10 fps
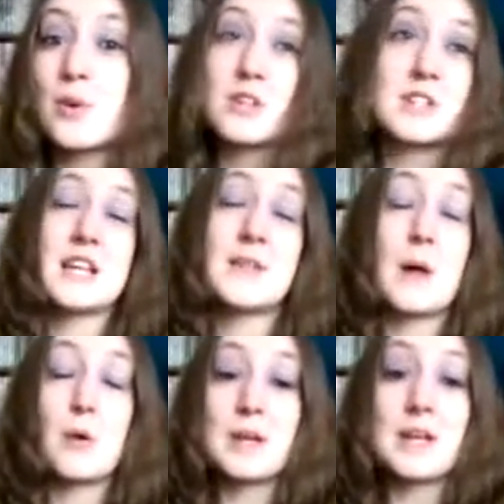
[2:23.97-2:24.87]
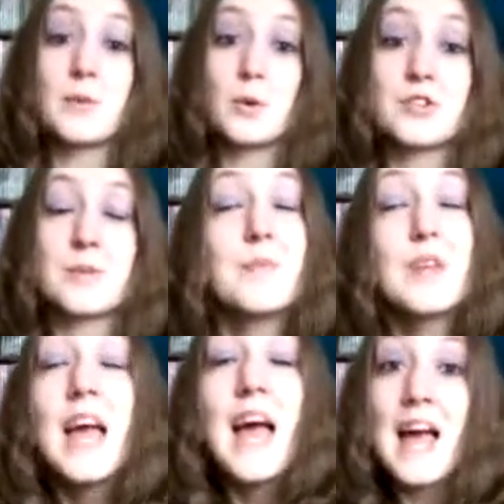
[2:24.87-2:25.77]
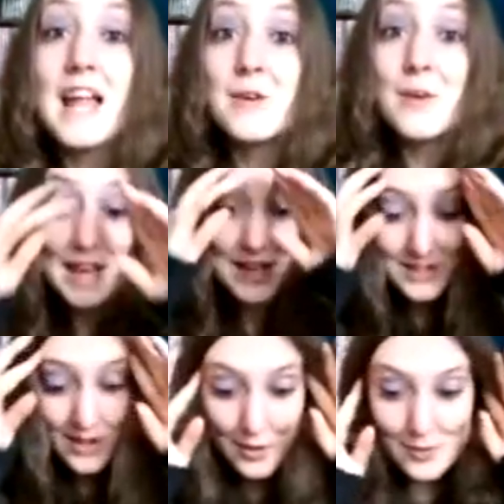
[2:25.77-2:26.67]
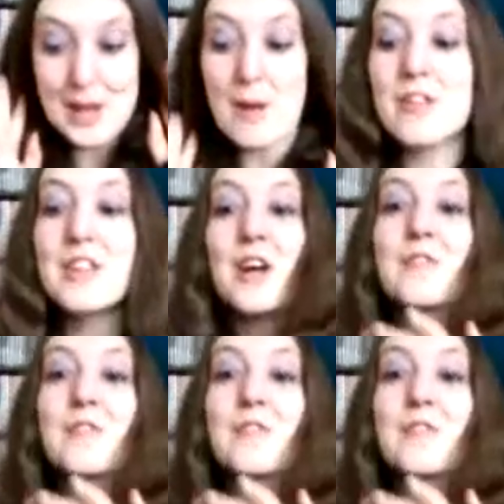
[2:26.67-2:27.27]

but honestly, that'll be awesome. Anyway, so now I think